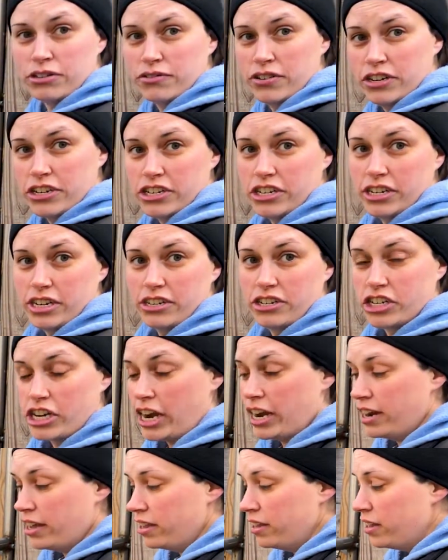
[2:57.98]
region in
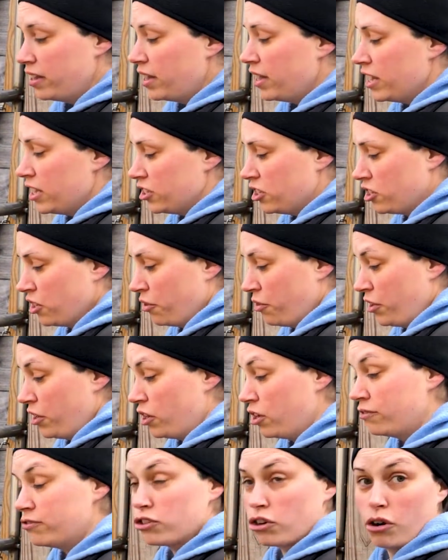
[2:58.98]
China, so their
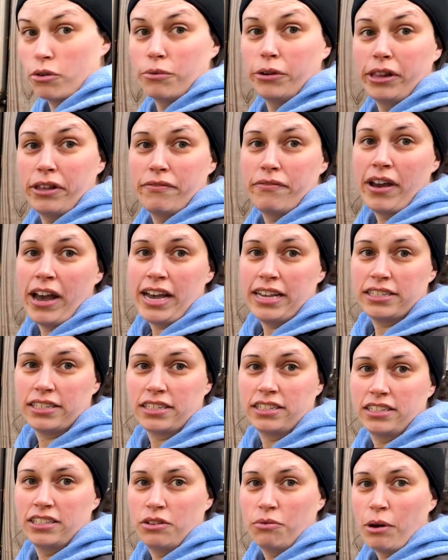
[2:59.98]
hooves grow really fast
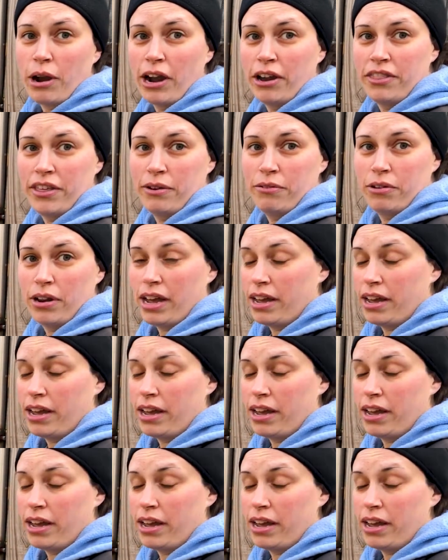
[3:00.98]
because in the wild they would,